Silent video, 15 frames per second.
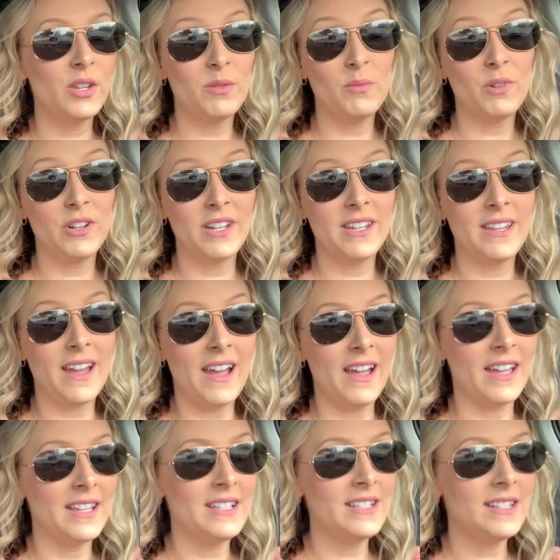Good morning,
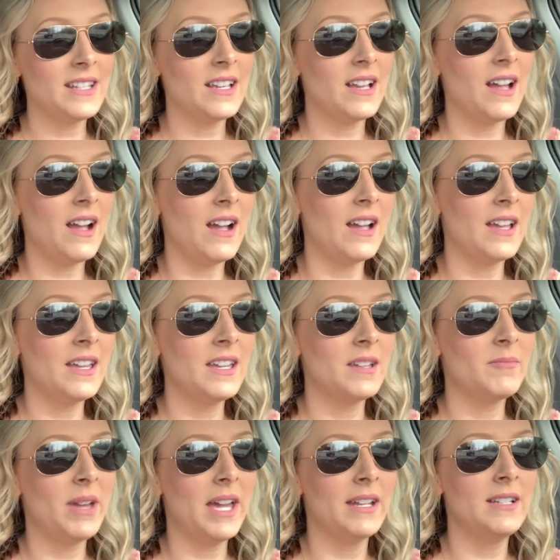guys. I
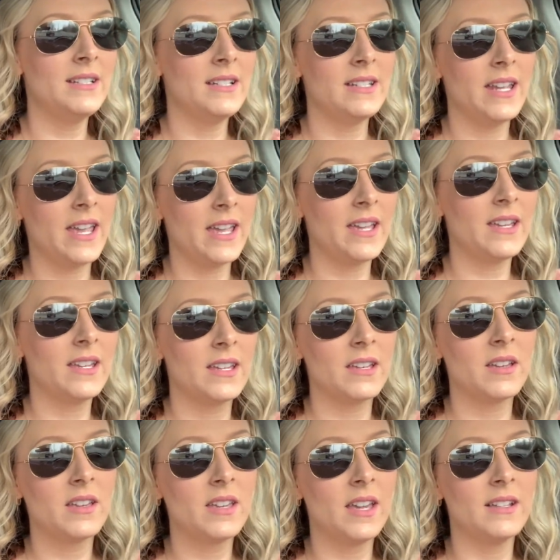am headed to take
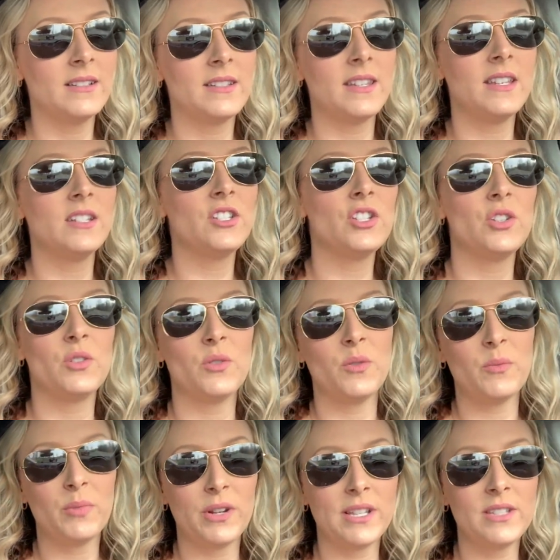Kinsley
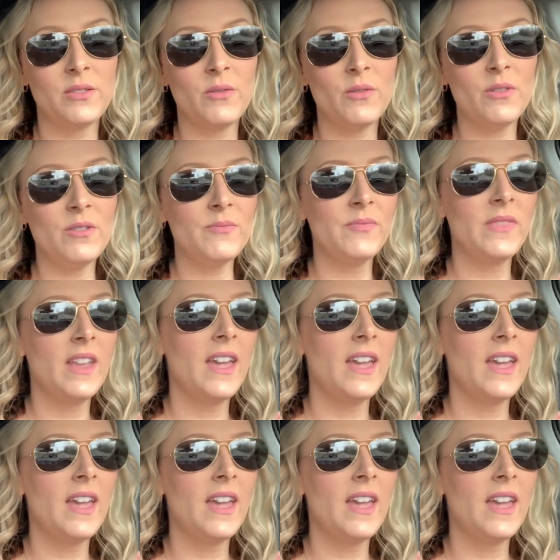to preschool,